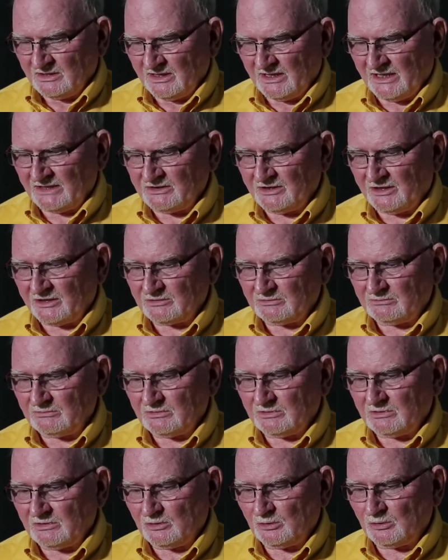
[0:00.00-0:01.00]
And that,
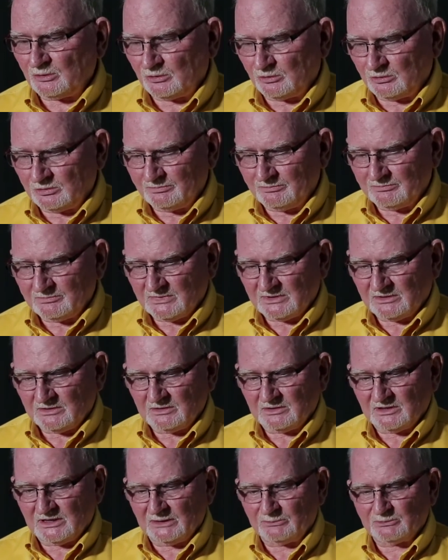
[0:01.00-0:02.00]

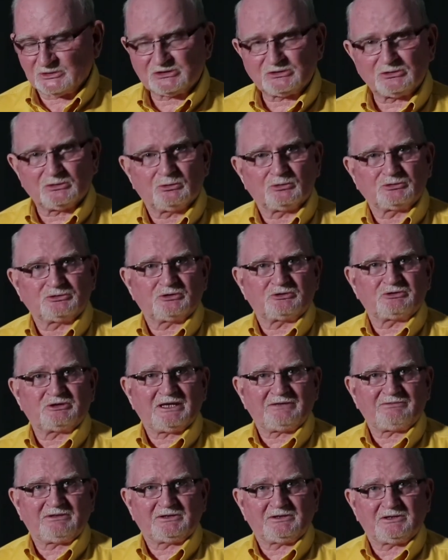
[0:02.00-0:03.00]
I was told your
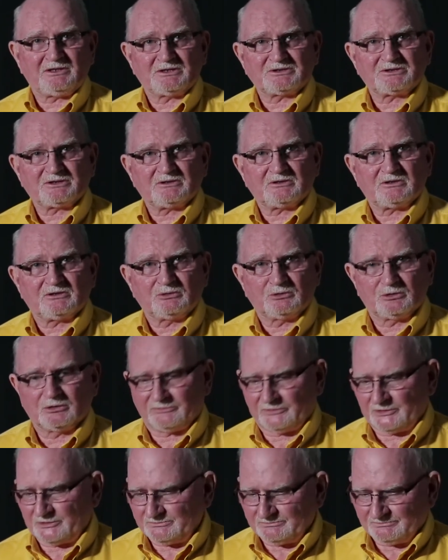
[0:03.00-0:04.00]
driving days are
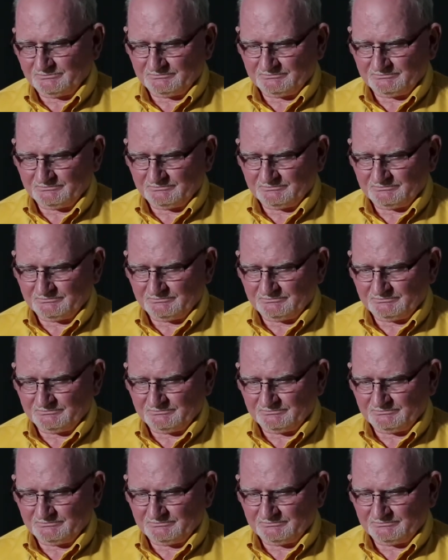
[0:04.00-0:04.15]
over.